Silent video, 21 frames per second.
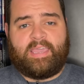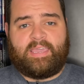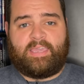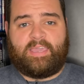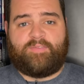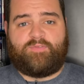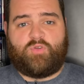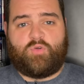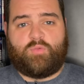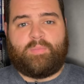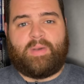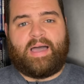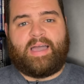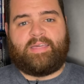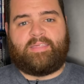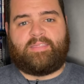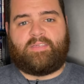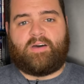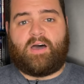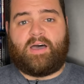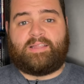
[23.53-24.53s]
give you my
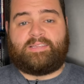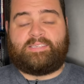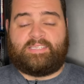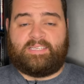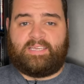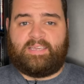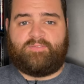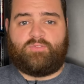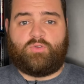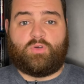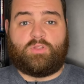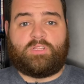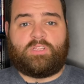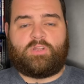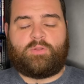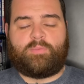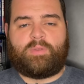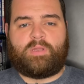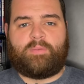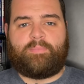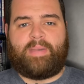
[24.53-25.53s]
thoughts, and give you a
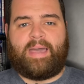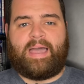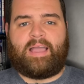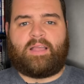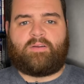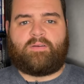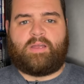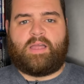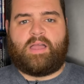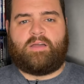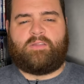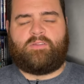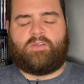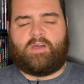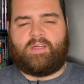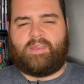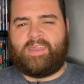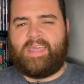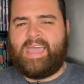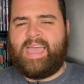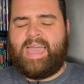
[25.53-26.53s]
little bit of background
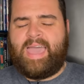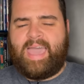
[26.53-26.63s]
on